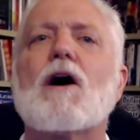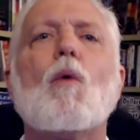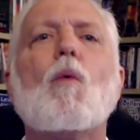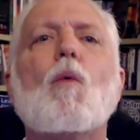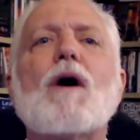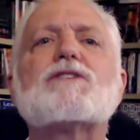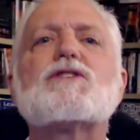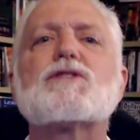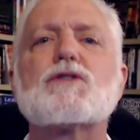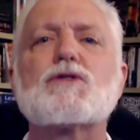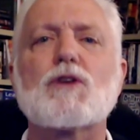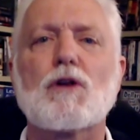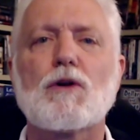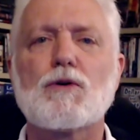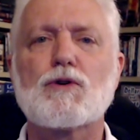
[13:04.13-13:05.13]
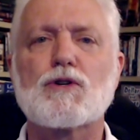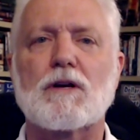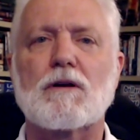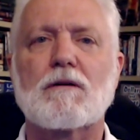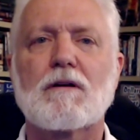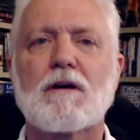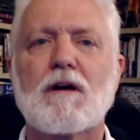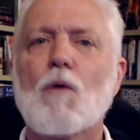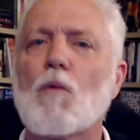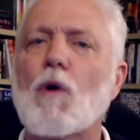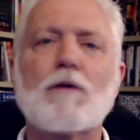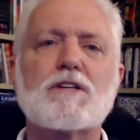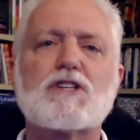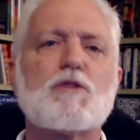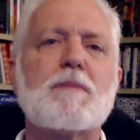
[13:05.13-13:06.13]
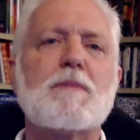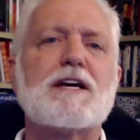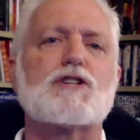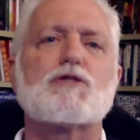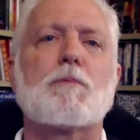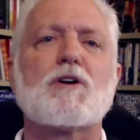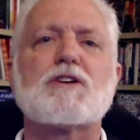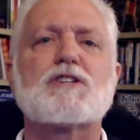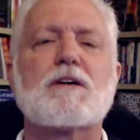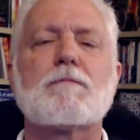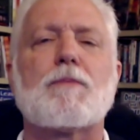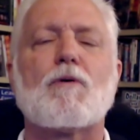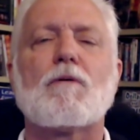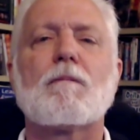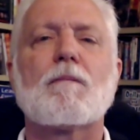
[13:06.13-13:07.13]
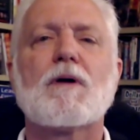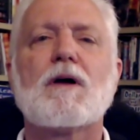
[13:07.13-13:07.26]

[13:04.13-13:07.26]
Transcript: what's the solution? Well, to me, it's pretty simple.